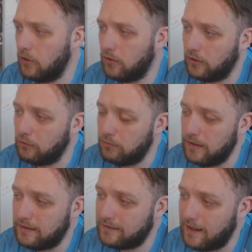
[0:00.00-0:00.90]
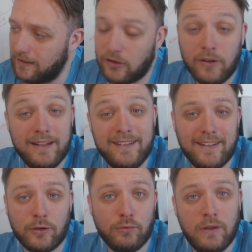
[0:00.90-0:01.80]
going to read. That's not
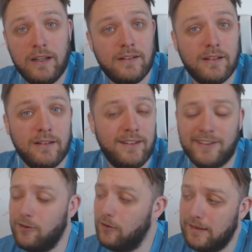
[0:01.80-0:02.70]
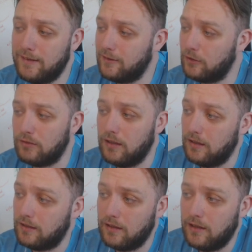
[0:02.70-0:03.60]
easy to read. It's not easy to
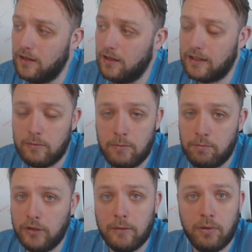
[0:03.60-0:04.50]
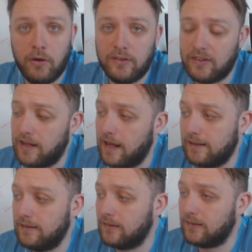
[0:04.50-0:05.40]
read. Give me bullet points and
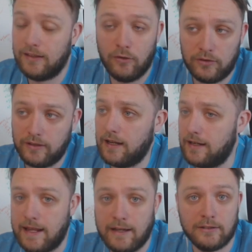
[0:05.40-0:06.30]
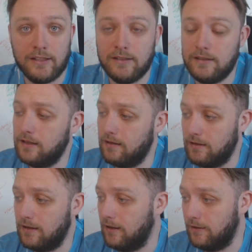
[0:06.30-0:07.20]
headings. The other guy nailed it.
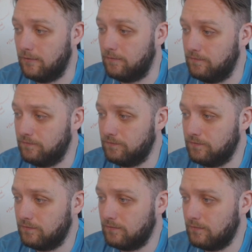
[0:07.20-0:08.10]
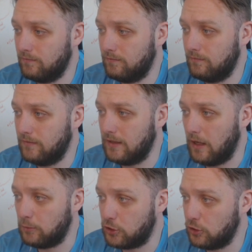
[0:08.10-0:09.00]
I'm
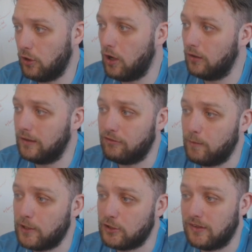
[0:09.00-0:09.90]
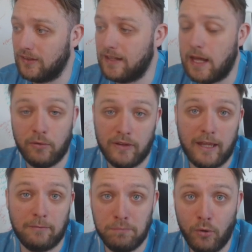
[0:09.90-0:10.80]
sure all the information is in there, but
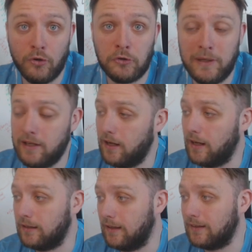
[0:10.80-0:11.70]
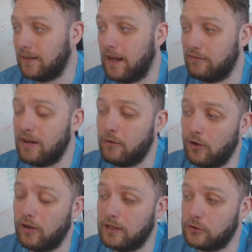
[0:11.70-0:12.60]
that bores me, and it's like I've now got
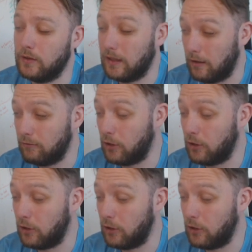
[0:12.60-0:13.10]
to actually like